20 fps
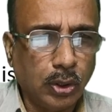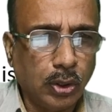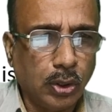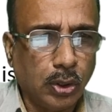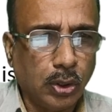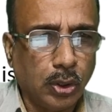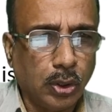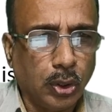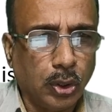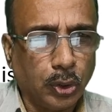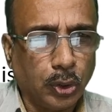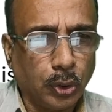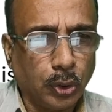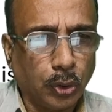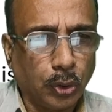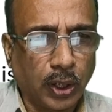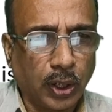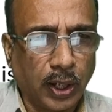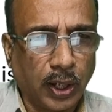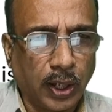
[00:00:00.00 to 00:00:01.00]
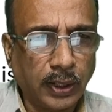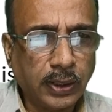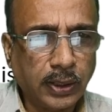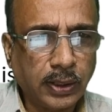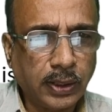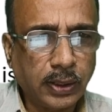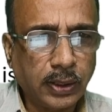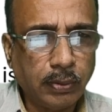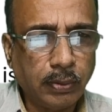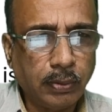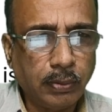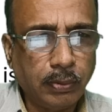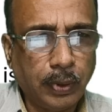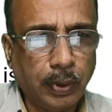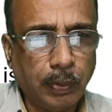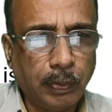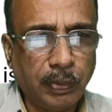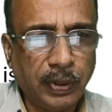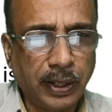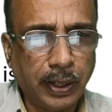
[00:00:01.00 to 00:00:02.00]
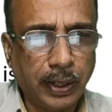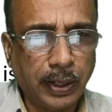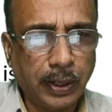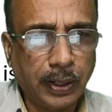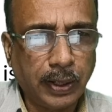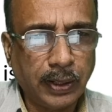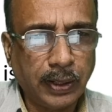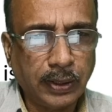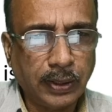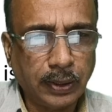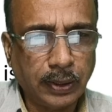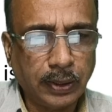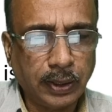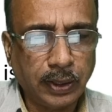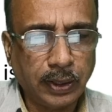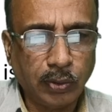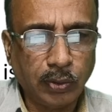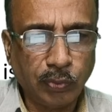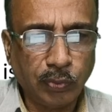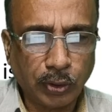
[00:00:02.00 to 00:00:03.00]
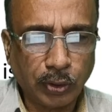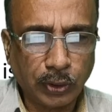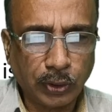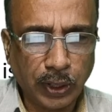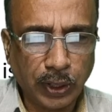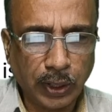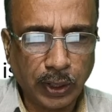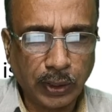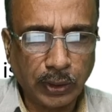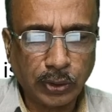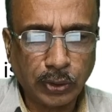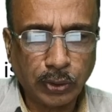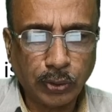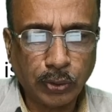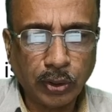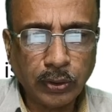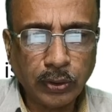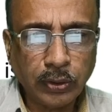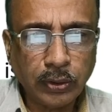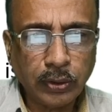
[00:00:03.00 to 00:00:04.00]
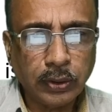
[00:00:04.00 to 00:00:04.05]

So class will be taken as 30 to 40 and so on.